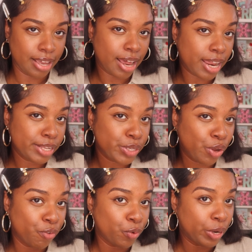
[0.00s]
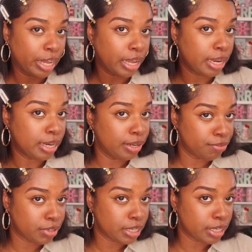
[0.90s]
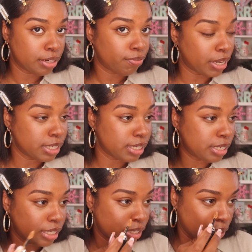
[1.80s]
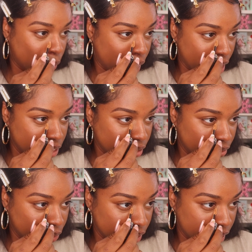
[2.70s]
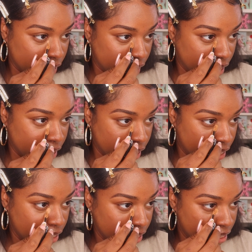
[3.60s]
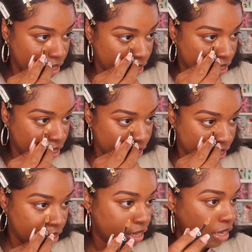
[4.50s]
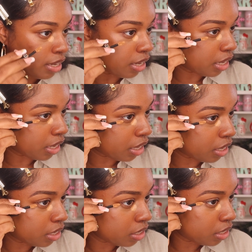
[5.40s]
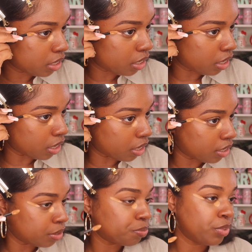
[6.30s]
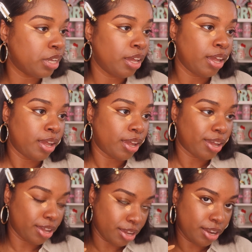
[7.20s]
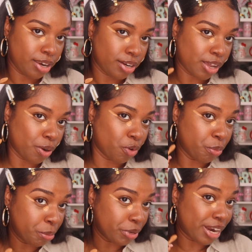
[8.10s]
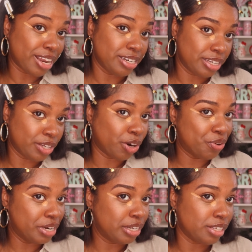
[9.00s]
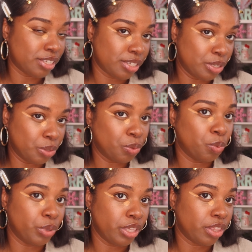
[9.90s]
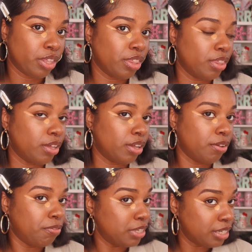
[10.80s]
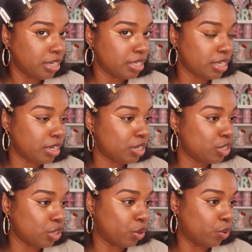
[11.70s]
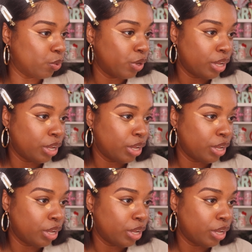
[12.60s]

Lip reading: And I like to go for a lifted face look, so I just focus it here and here. And remember, I did already conceal with the Fenty concealer, so